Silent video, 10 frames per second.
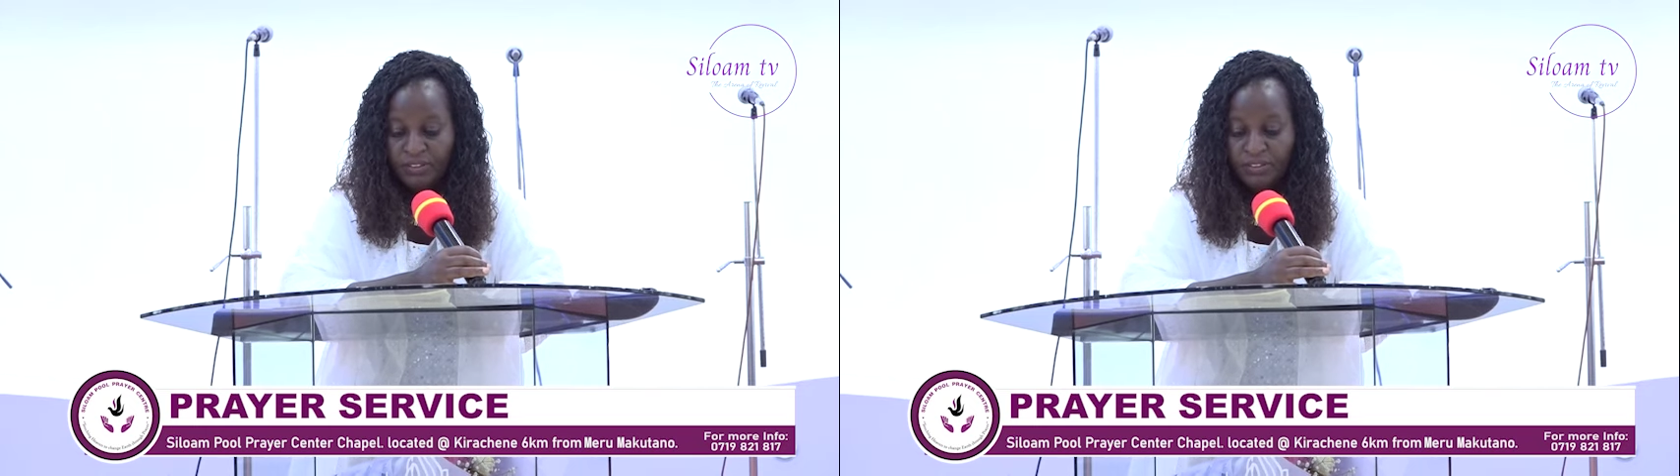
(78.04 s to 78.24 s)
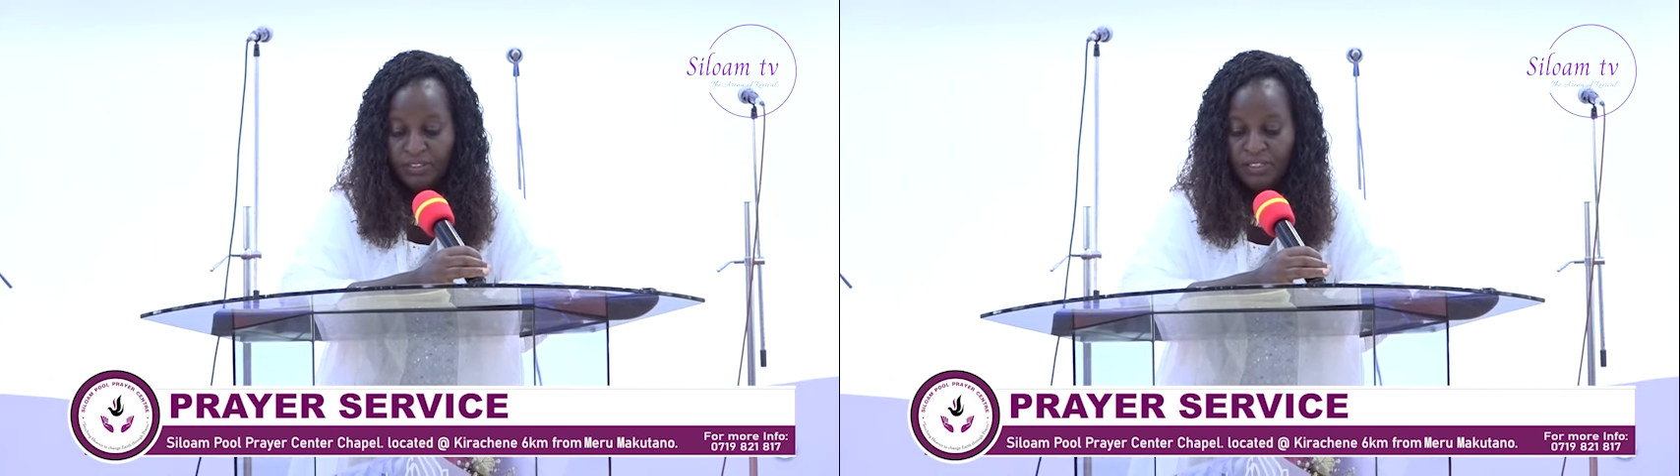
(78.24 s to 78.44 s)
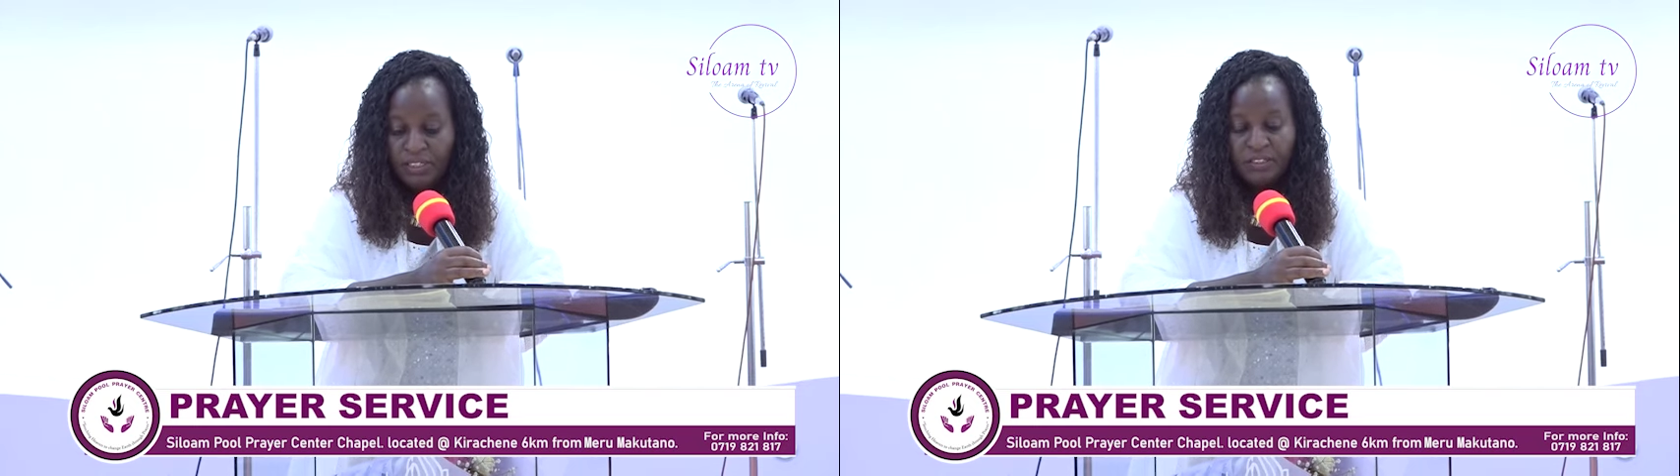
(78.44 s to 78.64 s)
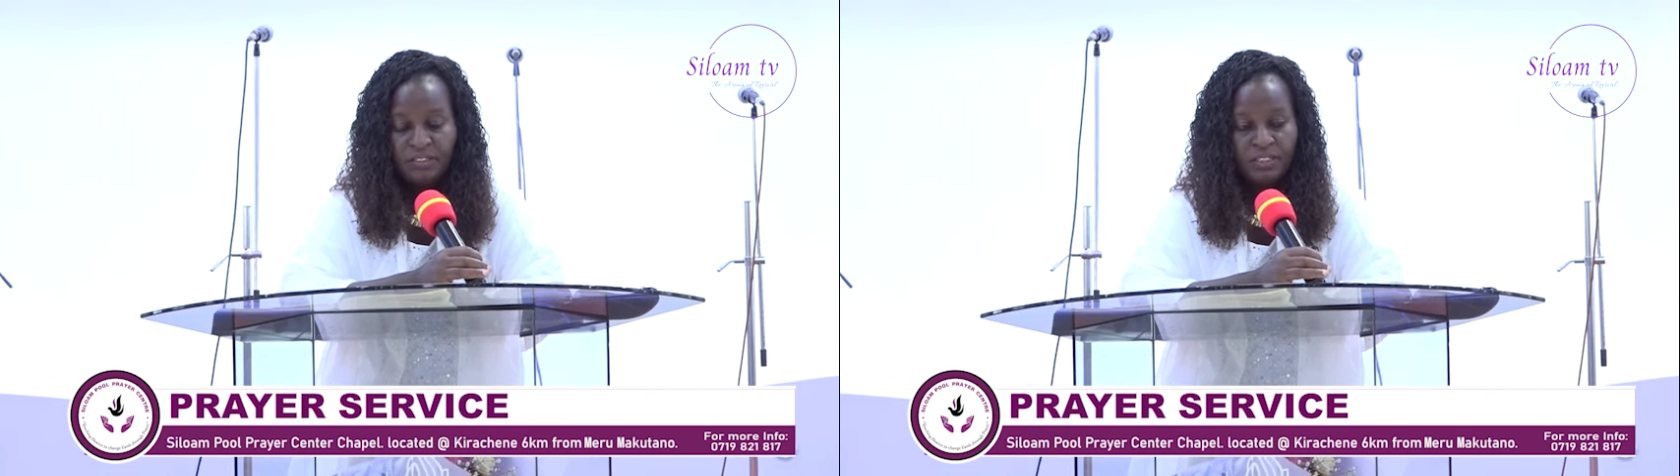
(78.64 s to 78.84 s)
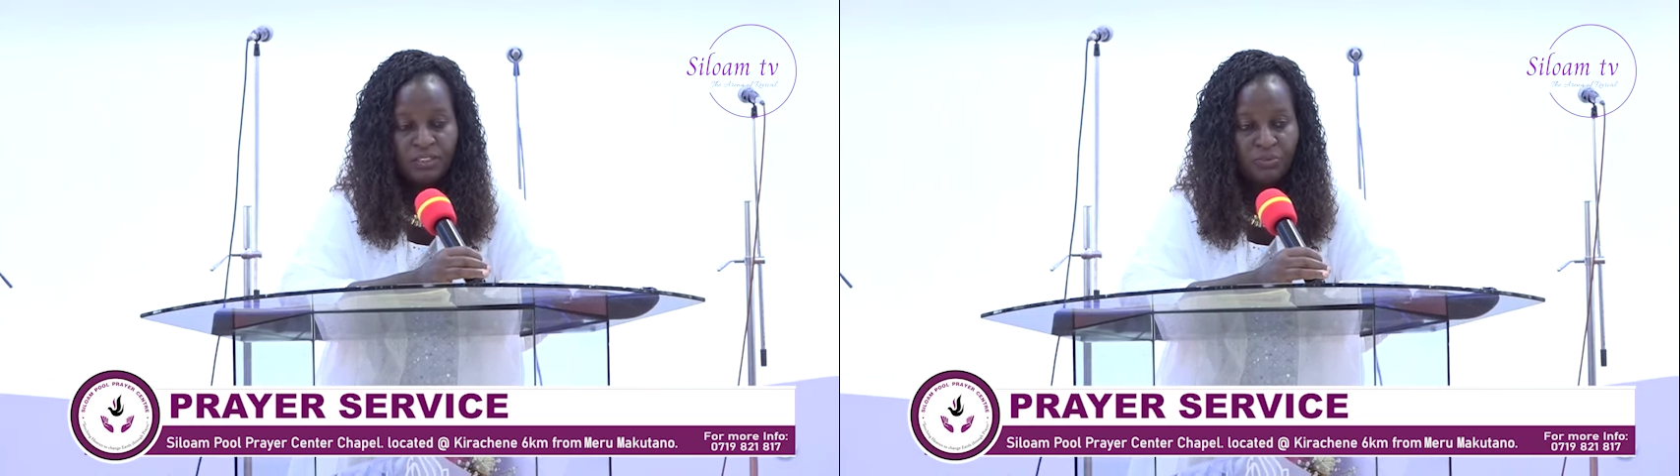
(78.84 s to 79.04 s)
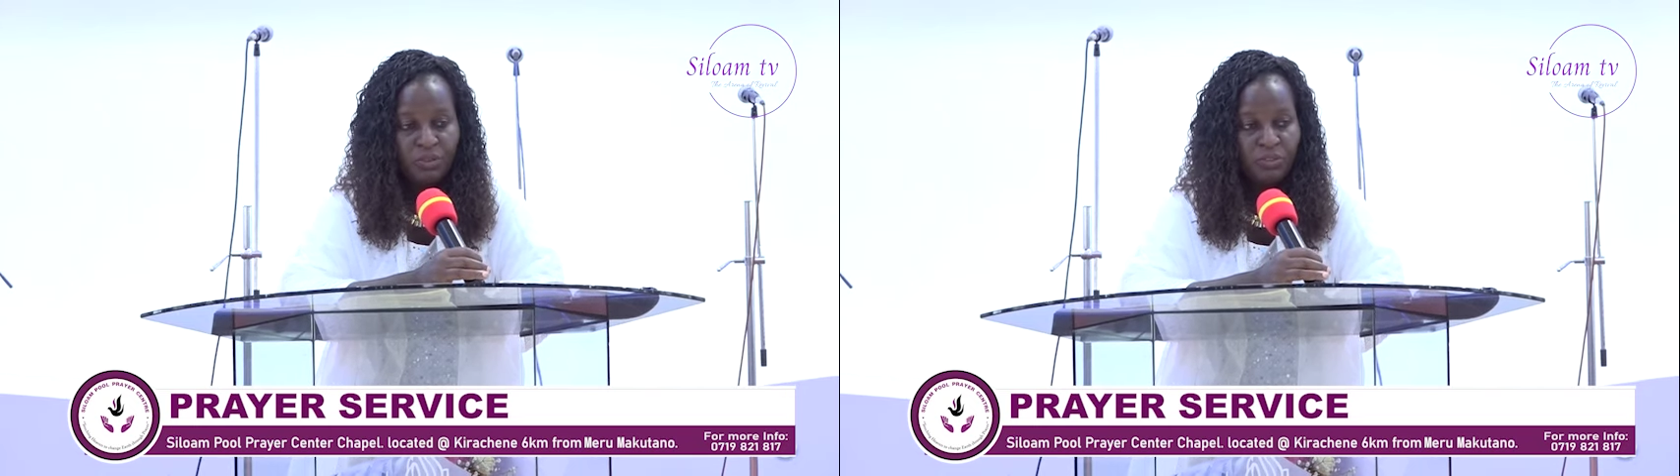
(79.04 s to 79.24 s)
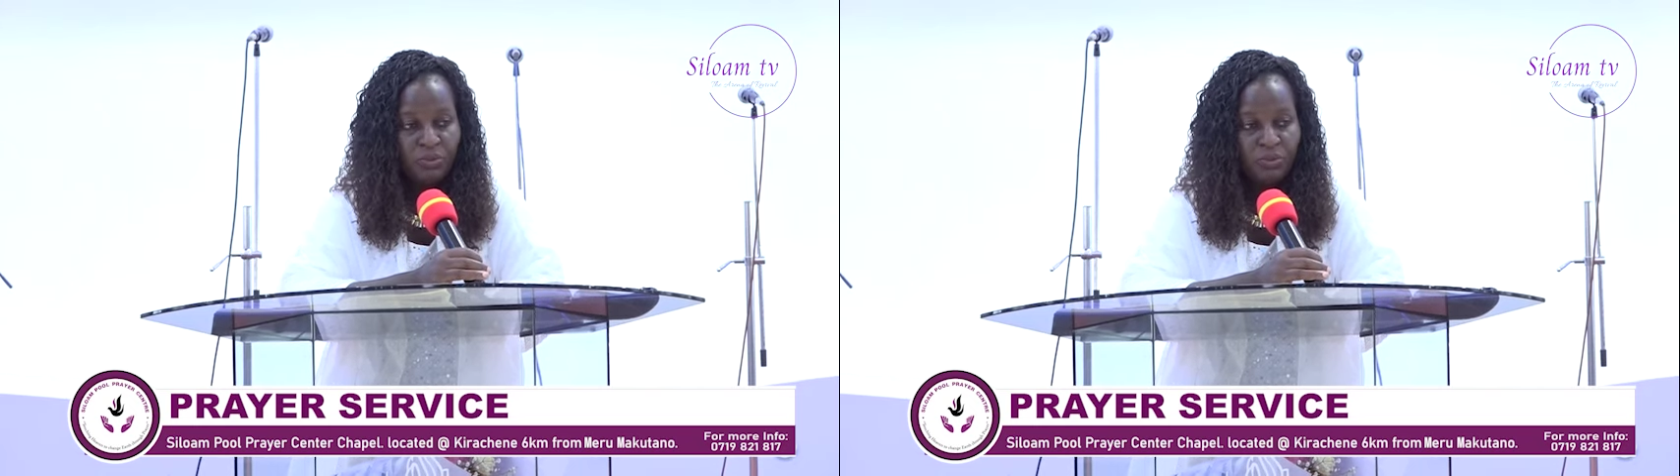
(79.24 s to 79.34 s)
The next statement